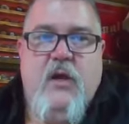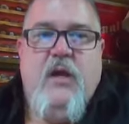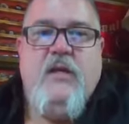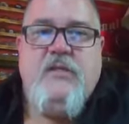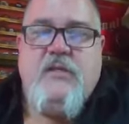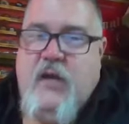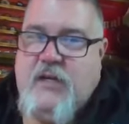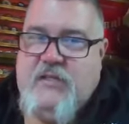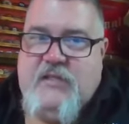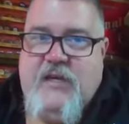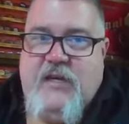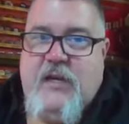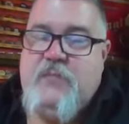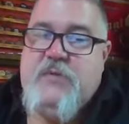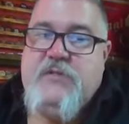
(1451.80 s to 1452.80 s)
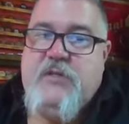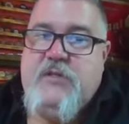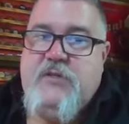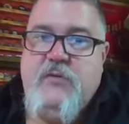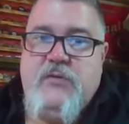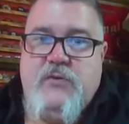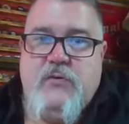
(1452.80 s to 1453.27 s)
It's not set up as the
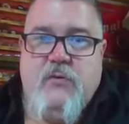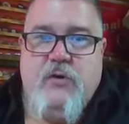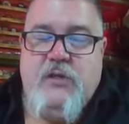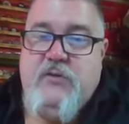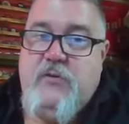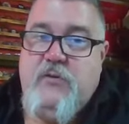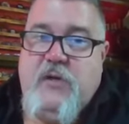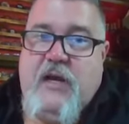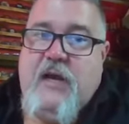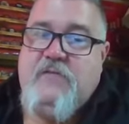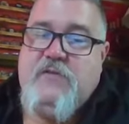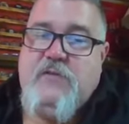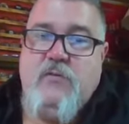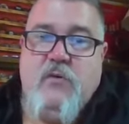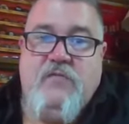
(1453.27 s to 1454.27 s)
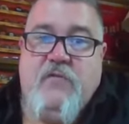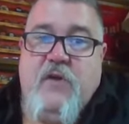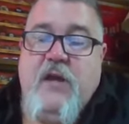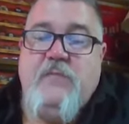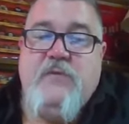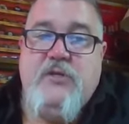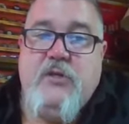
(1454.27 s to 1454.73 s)
two story, two and a half story
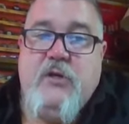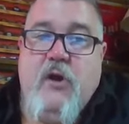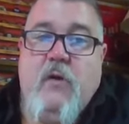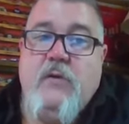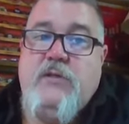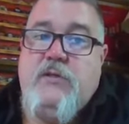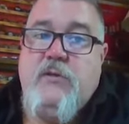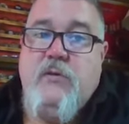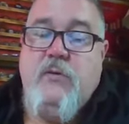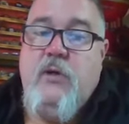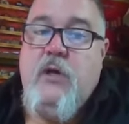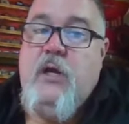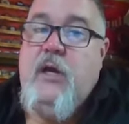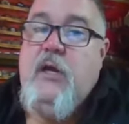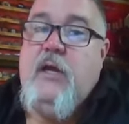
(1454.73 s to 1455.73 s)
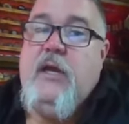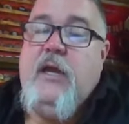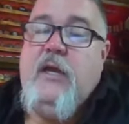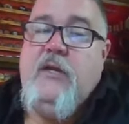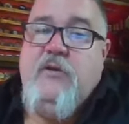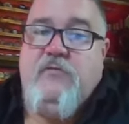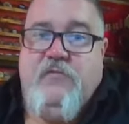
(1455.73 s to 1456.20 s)
frames that you're going to
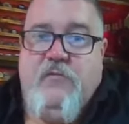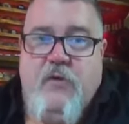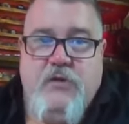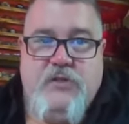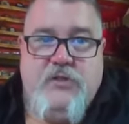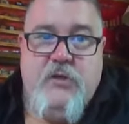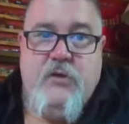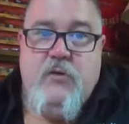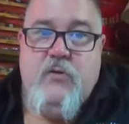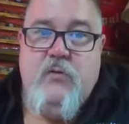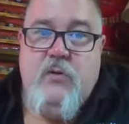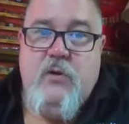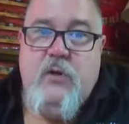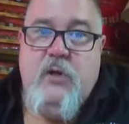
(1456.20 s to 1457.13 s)
in your first do.